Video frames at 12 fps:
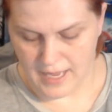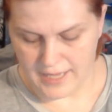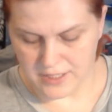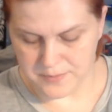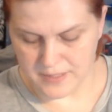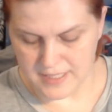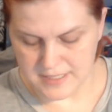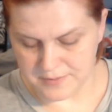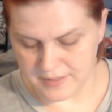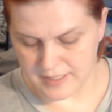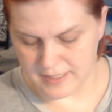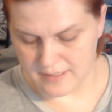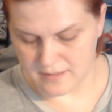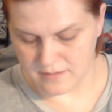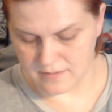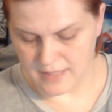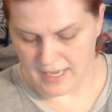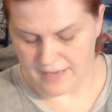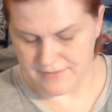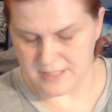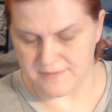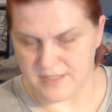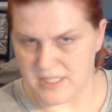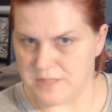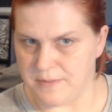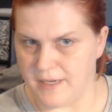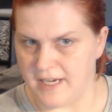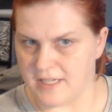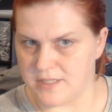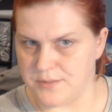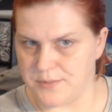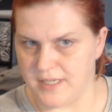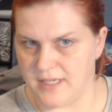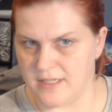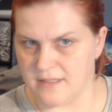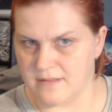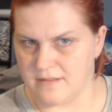I could possibly have this finished by next week.